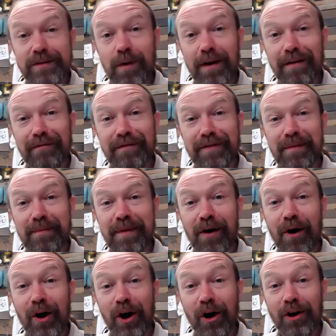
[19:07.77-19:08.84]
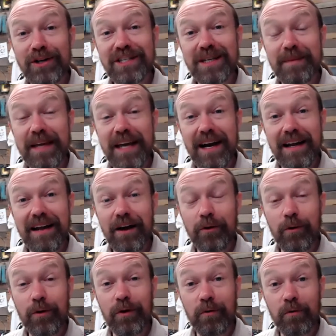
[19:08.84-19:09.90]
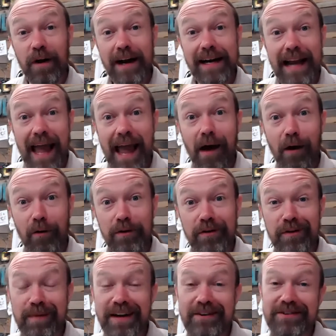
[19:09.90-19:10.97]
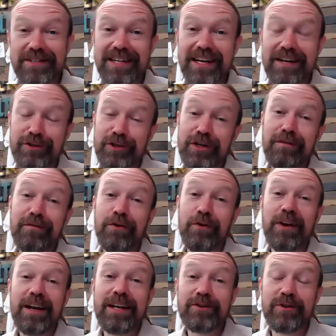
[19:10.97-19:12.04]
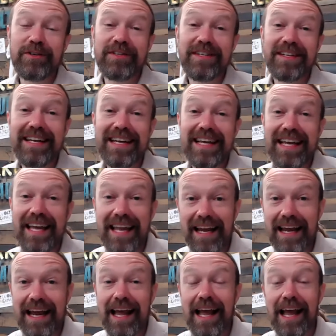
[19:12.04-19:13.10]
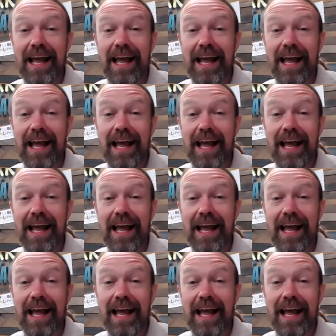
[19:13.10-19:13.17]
one of them on rcbi.org right now under the maker section if you're interested in getting